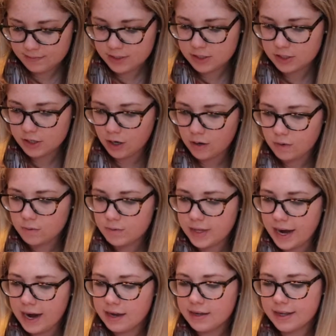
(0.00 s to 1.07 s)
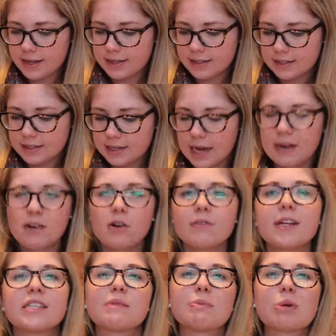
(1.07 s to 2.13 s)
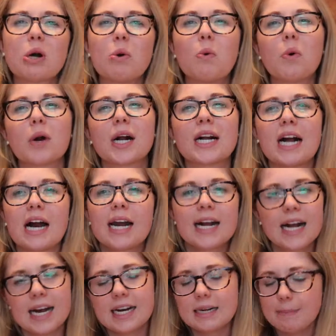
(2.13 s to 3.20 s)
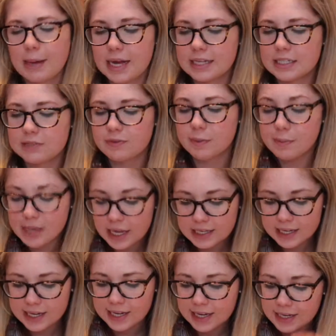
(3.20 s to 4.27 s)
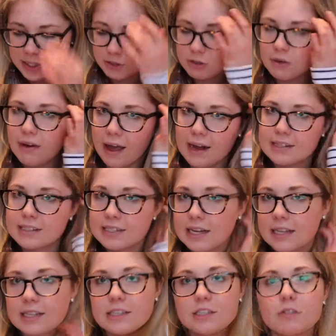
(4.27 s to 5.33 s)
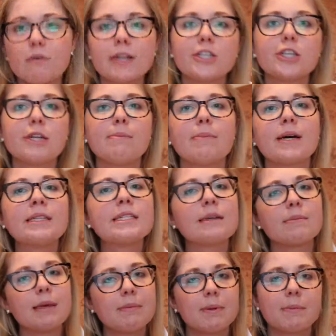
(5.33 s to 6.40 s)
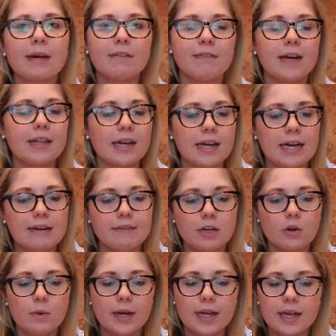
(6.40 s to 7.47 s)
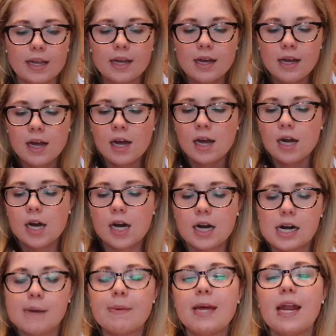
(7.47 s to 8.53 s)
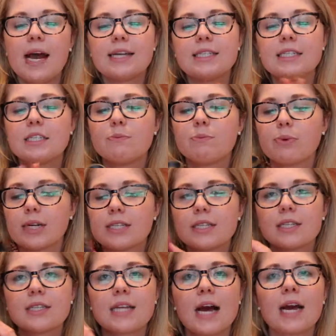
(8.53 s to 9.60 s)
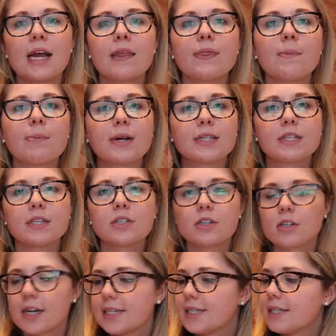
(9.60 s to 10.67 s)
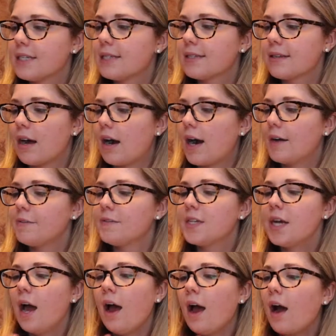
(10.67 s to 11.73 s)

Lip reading: So that is, I don't know if that's a pro or a con, it kind of depends. For me, I like it because you don't accidentally switch it, but some people might find that kind of annoying. It has these bristles on it. The bristles are nice and soft.